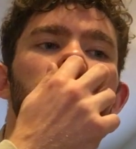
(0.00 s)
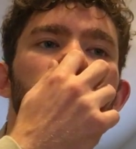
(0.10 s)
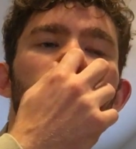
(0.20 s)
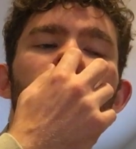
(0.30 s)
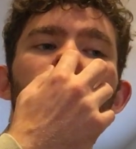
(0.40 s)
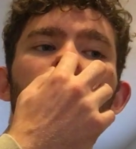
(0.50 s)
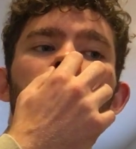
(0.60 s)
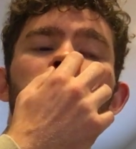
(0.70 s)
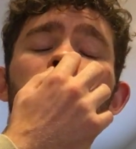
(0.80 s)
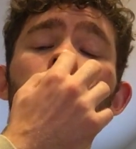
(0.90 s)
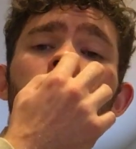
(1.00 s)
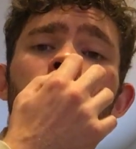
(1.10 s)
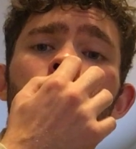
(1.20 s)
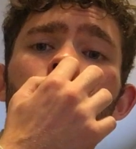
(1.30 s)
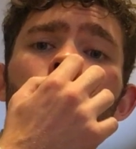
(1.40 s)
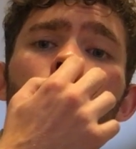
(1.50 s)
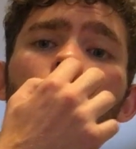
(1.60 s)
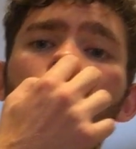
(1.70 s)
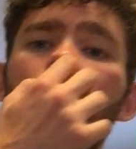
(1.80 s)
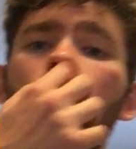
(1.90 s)
you're never going to be where you
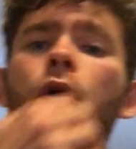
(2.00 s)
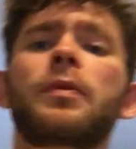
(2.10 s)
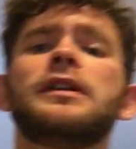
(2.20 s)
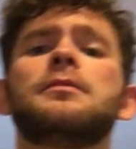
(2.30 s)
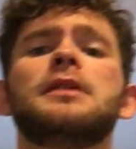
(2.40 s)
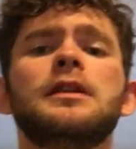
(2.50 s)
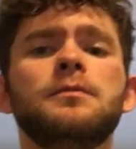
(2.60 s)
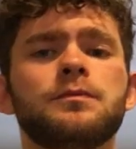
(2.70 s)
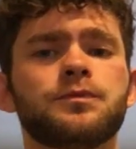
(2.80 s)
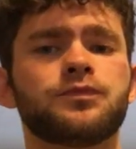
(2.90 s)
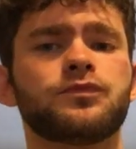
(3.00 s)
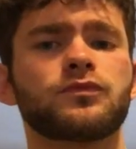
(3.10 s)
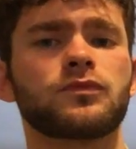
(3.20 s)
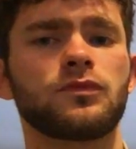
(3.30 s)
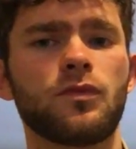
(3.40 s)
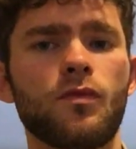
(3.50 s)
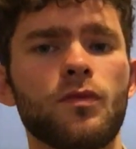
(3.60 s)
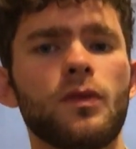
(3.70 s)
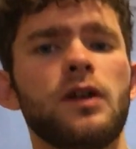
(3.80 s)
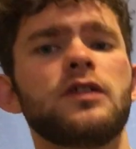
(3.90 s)
are hoping to be.
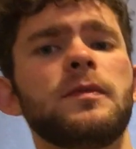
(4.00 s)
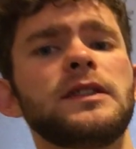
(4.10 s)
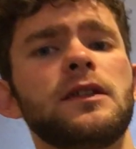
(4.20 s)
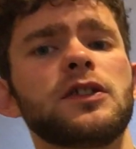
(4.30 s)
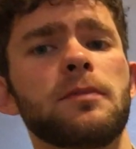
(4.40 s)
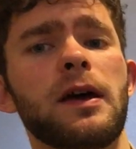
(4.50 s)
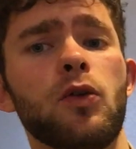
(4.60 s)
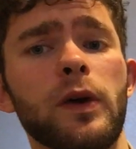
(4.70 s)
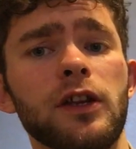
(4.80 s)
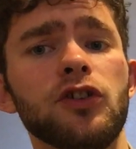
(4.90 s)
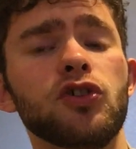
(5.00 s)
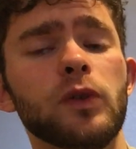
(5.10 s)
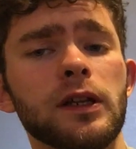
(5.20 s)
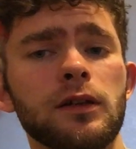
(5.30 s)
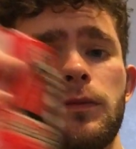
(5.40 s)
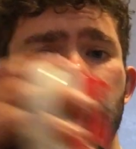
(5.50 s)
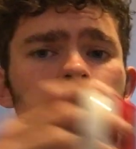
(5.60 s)
It just means that there's a better way to do it.